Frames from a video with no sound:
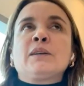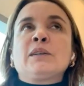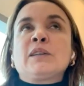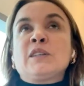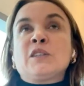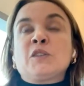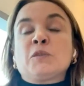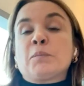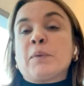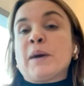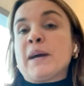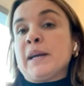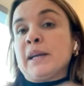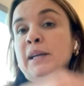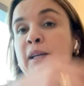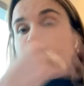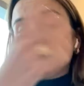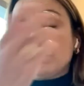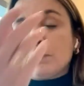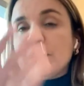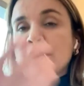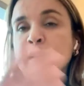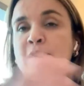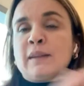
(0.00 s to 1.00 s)

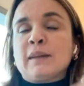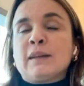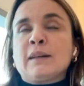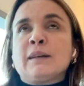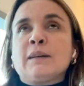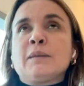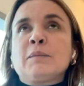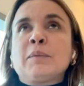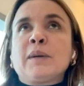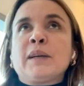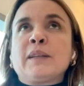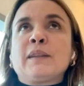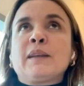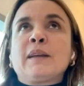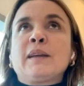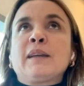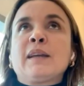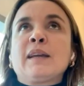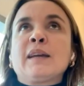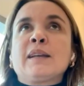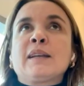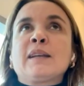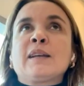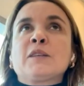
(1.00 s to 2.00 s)
inspired by
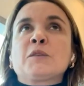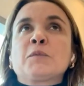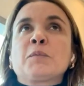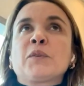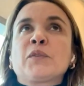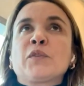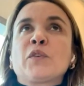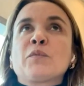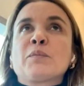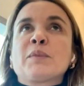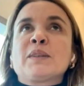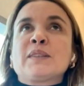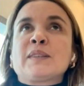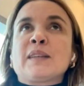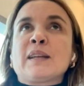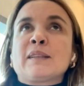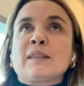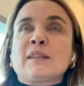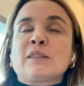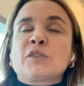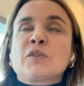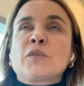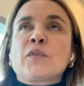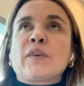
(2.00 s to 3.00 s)
the ENS performance
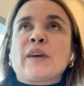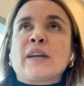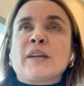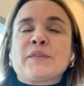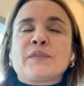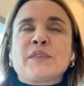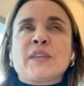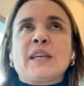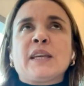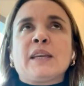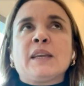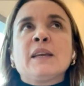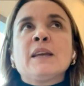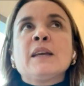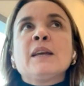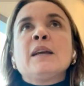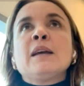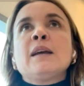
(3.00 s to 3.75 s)
standards of IFC.